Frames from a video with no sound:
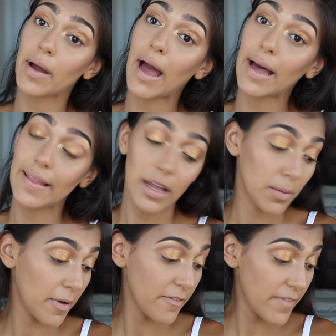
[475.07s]
highlight on
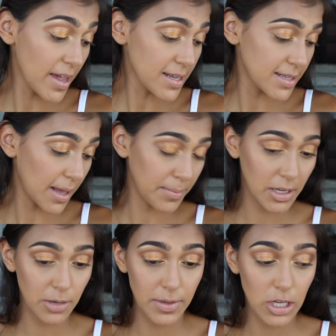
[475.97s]
my face, I'm
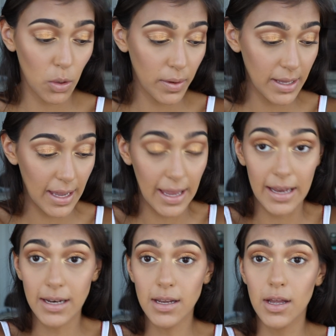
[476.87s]
going to be going
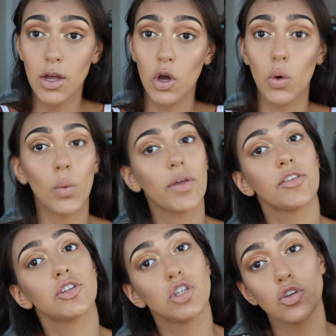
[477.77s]
in
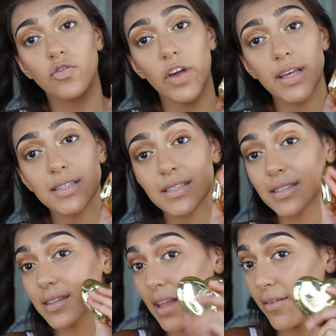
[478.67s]
with Too
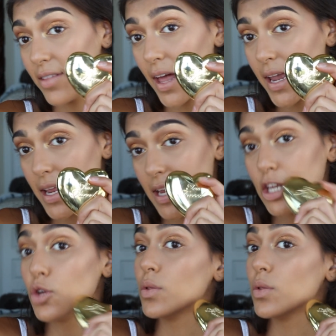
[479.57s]
Faced's Lovelight in You